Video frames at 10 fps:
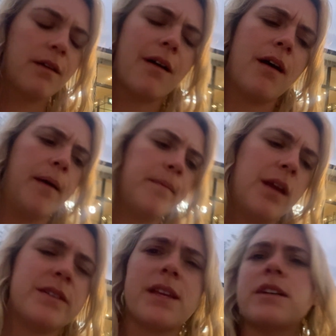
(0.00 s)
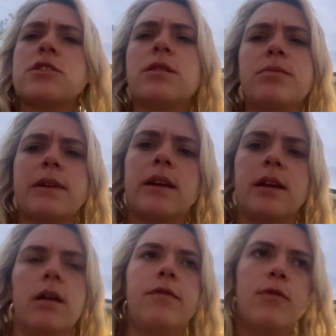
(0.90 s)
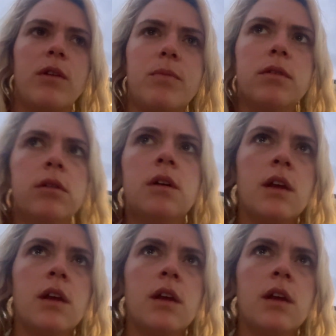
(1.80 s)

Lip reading: and it's actually really affordable.